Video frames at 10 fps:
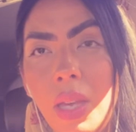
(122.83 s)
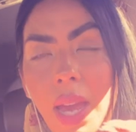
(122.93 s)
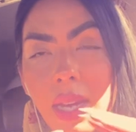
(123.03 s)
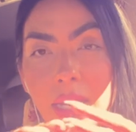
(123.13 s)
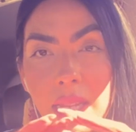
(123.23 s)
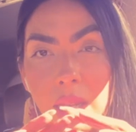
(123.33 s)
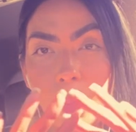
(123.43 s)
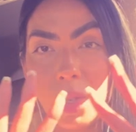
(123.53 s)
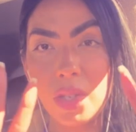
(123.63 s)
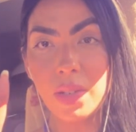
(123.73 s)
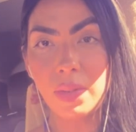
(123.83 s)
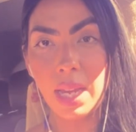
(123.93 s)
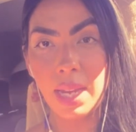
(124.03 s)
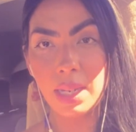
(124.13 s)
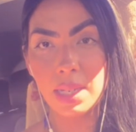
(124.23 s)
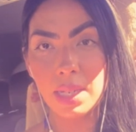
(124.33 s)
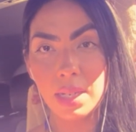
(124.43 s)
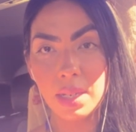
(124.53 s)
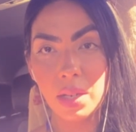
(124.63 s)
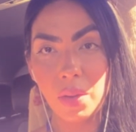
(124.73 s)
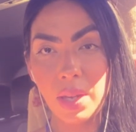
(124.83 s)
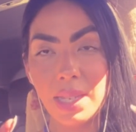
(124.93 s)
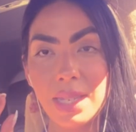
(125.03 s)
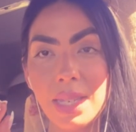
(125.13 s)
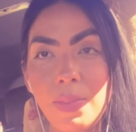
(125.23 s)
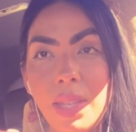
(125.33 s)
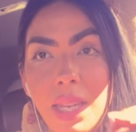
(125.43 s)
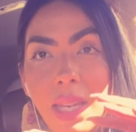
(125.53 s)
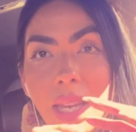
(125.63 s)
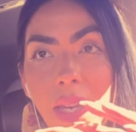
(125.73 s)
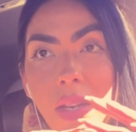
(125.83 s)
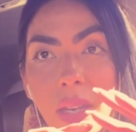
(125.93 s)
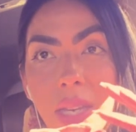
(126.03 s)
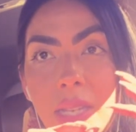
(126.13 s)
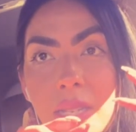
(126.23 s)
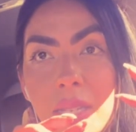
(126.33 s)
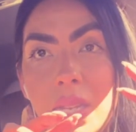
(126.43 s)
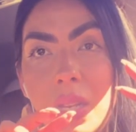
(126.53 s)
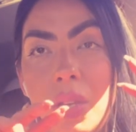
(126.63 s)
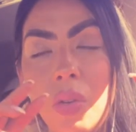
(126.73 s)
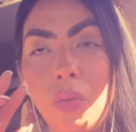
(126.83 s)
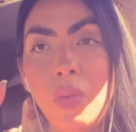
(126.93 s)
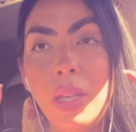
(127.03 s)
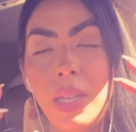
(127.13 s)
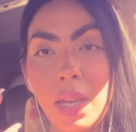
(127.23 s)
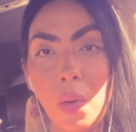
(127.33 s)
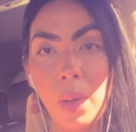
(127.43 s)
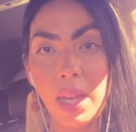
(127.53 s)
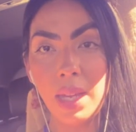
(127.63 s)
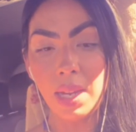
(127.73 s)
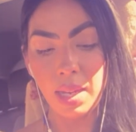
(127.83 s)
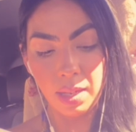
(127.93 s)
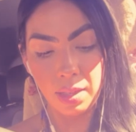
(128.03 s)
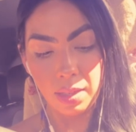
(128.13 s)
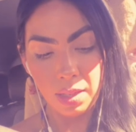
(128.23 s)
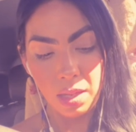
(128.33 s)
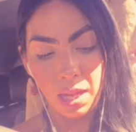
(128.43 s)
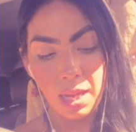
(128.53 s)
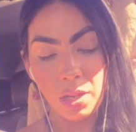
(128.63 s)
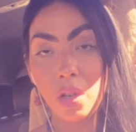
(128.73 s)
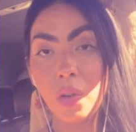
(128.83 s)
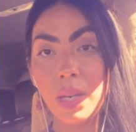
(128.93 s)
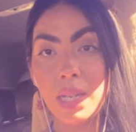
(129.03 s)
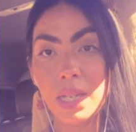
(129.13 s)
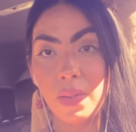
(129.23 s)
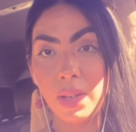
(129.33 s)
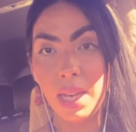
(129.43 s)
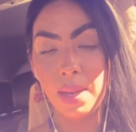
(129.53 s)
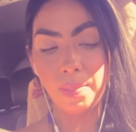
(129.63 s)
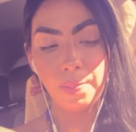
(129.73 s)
And it's like a burst of light. Okay, something here is really awakening in your creativity.